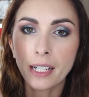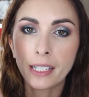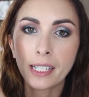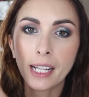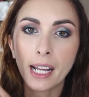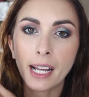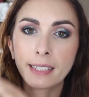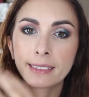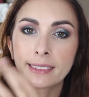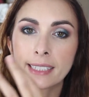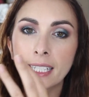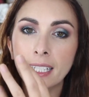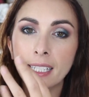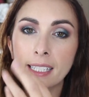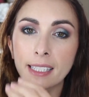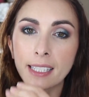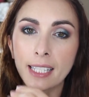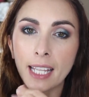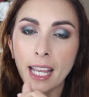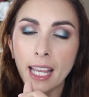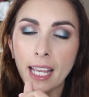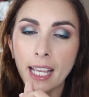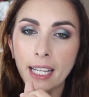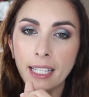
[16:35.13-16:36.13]
It had like a
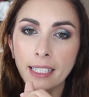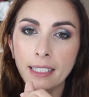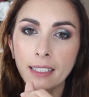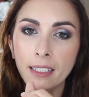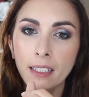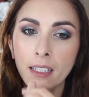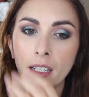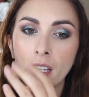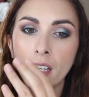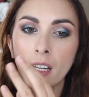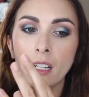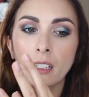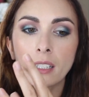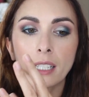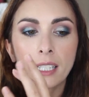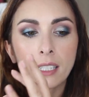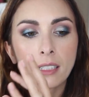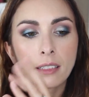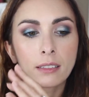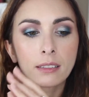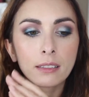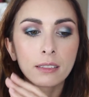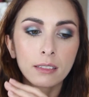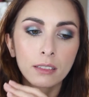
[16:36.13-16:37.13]
tan, like
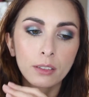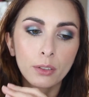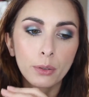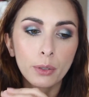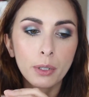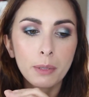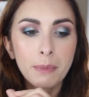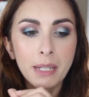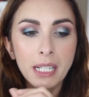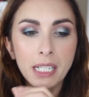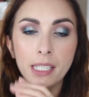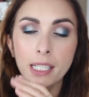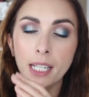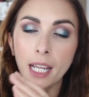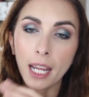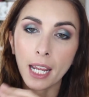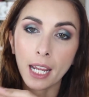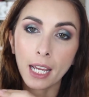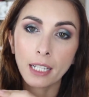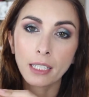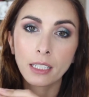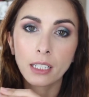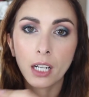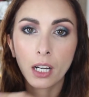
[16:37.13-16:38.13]
a creamy
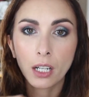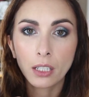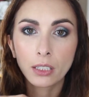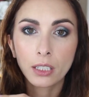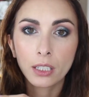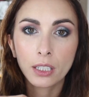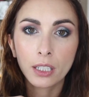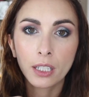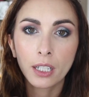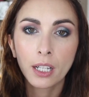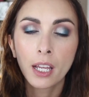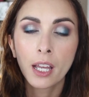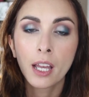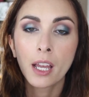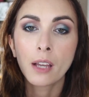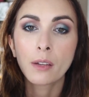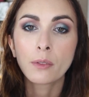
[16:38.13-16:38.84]
tan color.